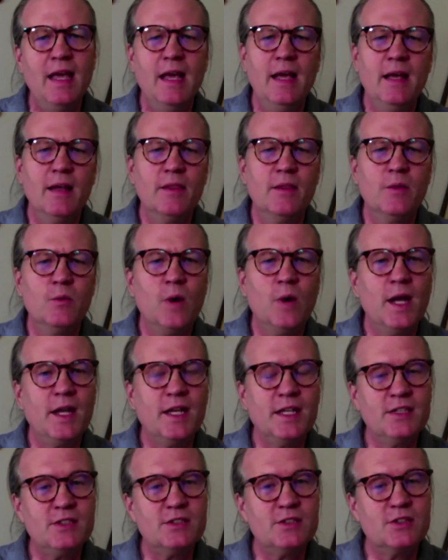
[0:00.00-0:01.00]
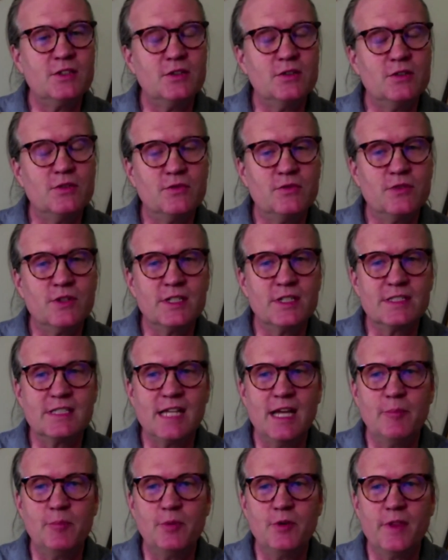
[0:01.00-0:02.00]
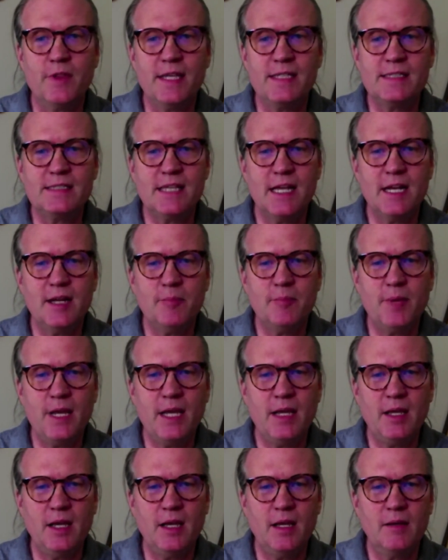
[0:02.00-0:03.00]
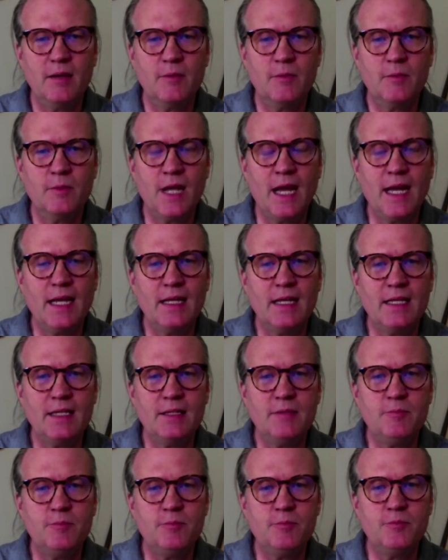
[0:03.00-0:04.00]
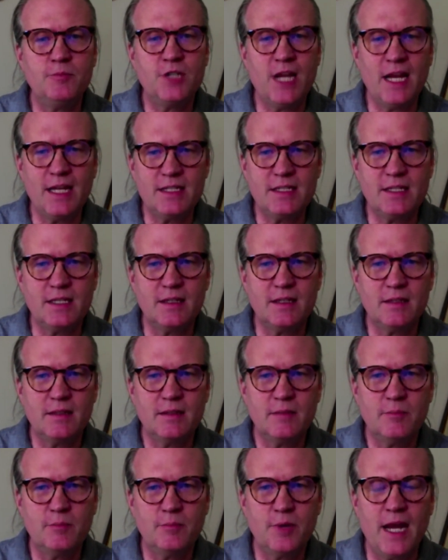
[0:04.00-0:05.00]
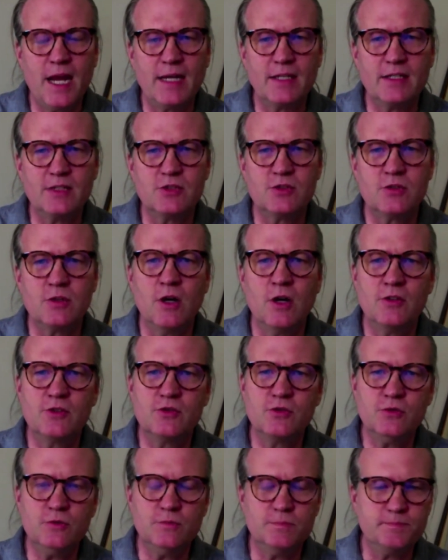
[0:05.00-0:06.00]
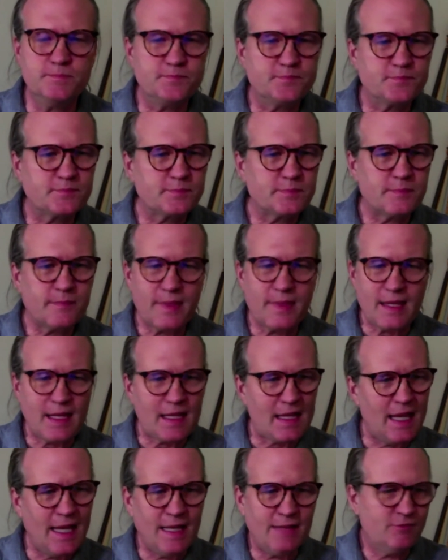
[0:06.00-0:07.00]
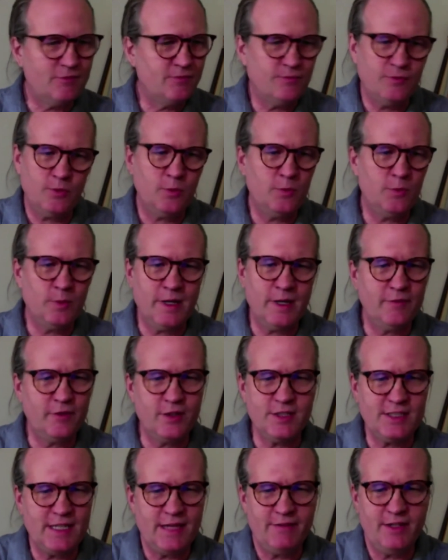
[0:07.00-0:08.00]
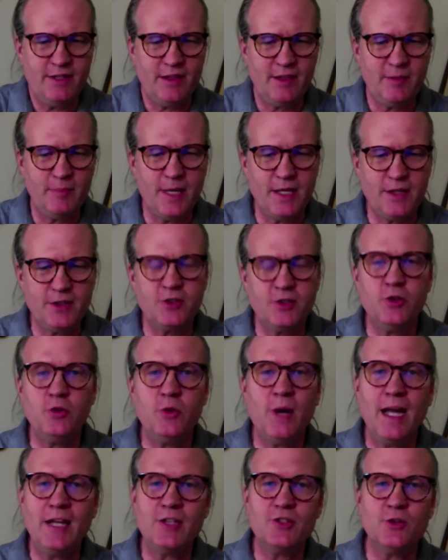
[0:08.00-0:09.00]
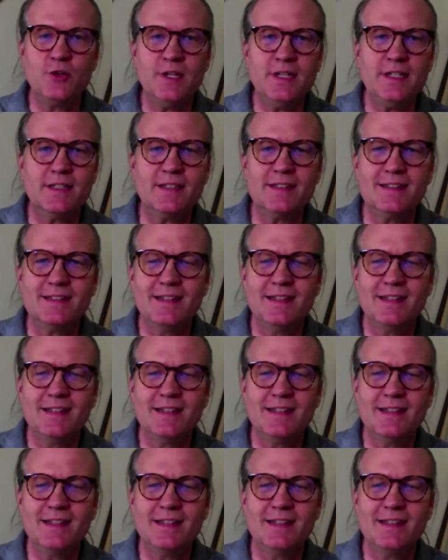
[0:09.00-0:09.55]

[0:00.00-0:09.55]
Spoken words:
The One Institute, for example, they set up a nightly chanting practice on Zoom. And for whatever reason, I had nothing better to do, I joined it.